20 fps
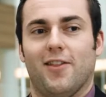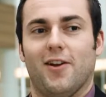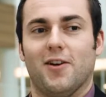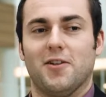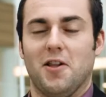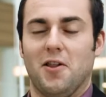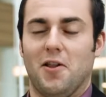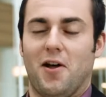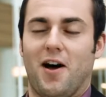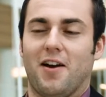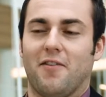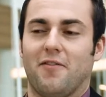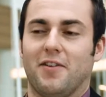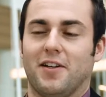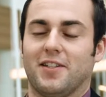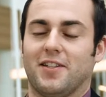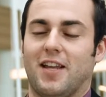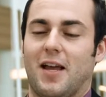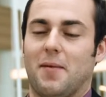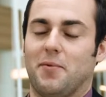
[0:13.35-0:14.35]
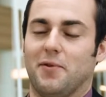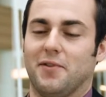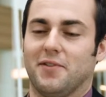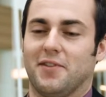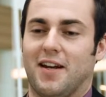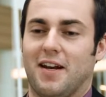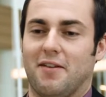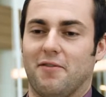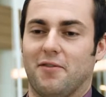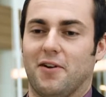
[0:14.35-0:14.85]
There's a lot of
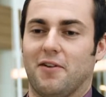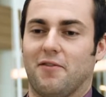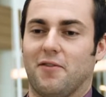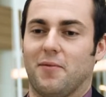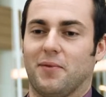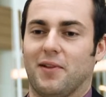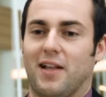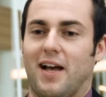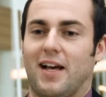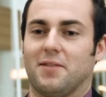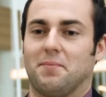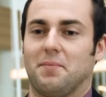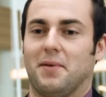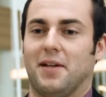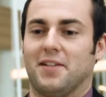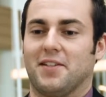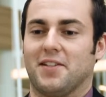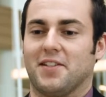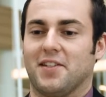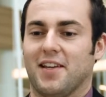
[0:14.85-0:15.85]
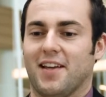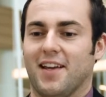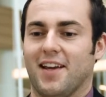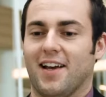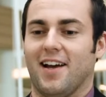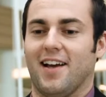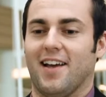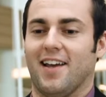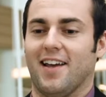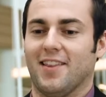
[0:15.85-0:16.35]
examples that I've learned from classmates
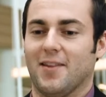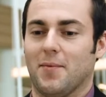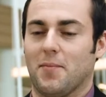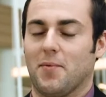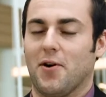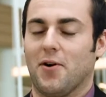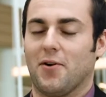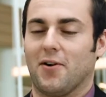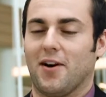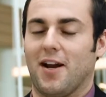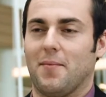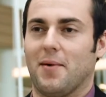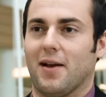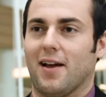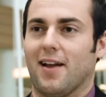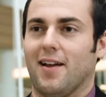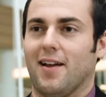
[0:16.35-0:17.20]
in the program.